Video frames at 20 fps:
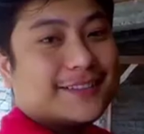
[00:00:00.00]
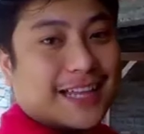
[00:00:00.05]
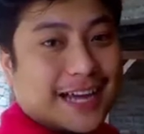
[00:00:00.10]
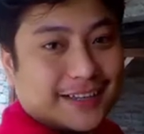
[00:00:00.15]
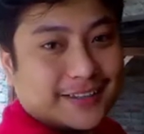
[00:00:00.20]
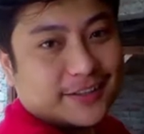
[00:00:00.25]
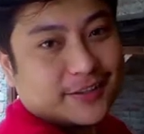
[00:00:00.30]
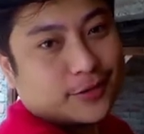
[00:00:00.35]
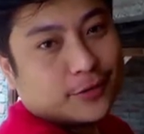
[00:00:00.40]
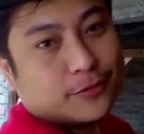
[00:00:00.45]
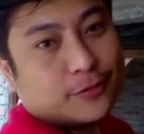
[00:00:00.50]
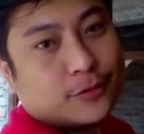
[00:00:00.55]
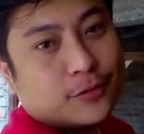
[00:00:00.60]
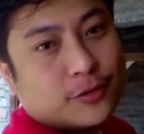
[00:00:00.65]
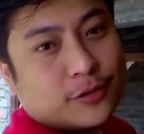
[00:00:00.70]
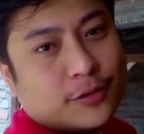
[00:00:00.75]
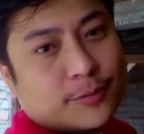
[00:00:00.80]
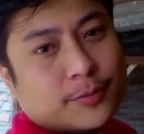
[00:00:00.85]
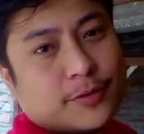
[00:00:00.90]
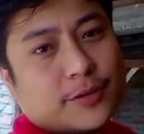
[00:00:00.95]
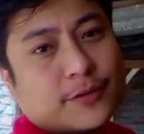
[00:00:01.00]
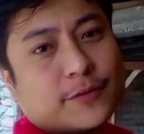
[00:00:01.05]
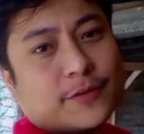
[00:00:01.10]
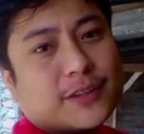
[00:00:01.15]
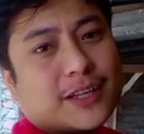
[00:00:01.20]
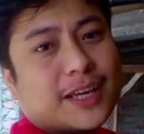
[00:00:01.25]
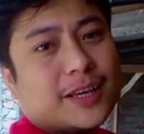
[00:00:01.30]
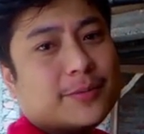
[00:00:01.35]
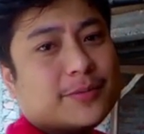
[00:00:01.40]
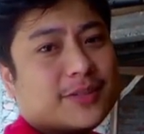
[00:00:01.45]
That is a total number of
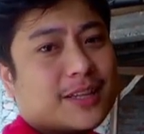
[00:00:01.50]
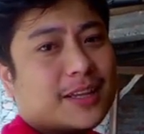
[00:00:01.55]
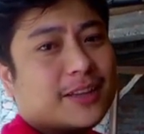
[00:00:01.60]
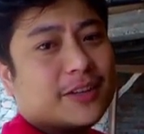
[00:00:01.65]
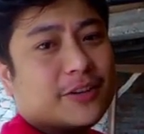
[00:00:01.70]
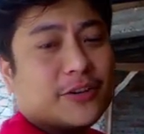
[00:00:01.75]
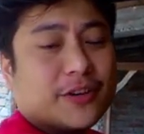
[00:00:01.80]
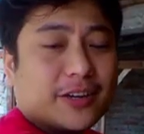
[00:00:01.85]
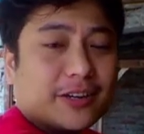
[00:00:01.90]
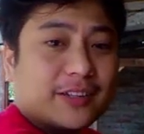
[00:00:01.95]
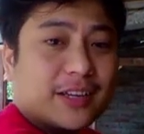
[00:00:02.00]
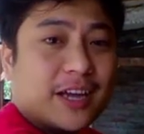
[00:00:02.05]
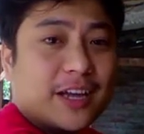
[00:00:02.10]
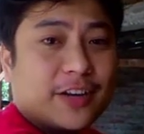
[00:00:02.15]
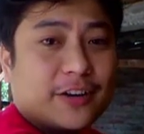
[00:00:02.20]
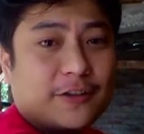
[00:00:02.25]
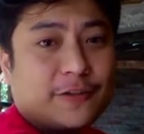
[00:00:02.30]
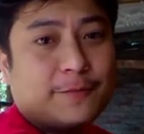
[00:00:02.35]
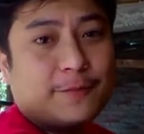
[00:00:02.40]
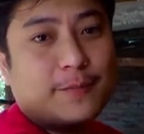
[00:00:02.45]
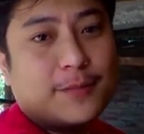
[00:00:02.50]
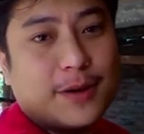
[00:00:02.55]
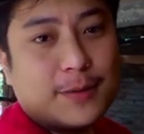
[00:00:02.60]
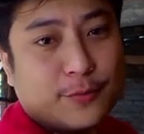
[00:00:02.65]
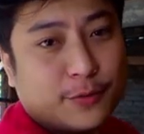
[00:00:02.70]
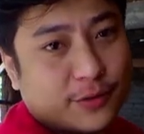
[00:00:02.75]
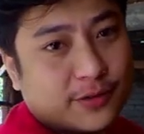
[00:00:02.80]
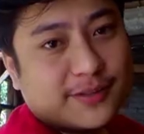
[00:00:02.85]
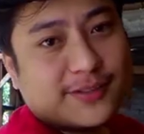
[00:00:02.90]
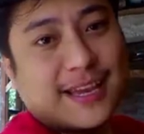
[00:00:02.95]
times that the rear tire of my
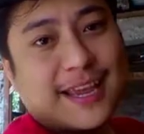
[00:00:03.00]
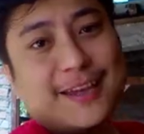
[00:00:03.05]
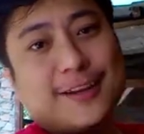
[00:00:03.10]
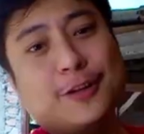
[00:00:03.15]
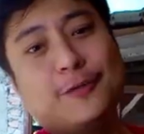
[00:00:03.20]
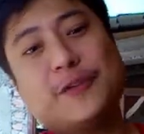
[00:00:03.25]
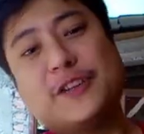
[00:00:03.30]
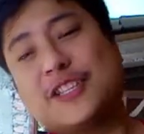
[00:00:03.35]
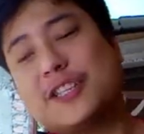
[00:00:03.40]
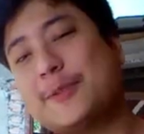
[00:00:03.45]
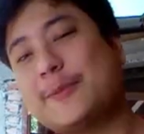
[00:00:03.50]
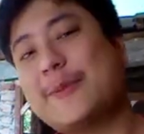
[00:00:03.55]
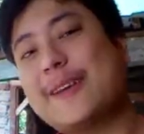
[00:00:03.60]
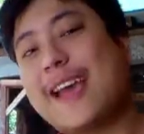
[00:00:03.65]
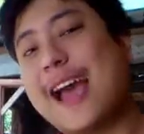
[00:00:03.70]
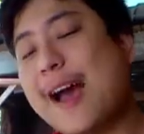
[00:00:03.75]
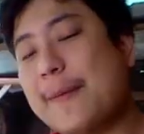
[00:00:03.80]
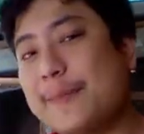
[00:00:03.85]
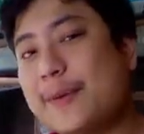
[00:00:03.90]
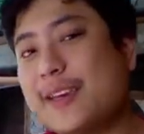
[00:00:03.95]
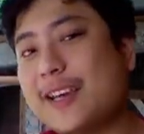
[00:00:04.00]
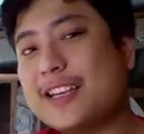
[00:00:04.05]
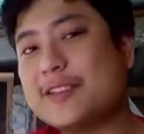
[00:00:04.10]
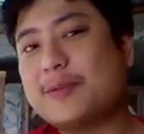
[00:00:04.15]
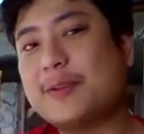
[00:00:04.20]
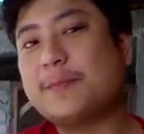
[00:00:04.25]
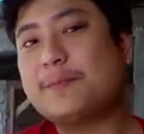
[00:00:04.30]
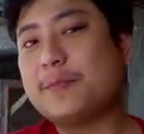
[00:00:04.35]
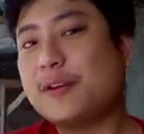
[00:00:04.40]
motorcycle, which is my Happy, has been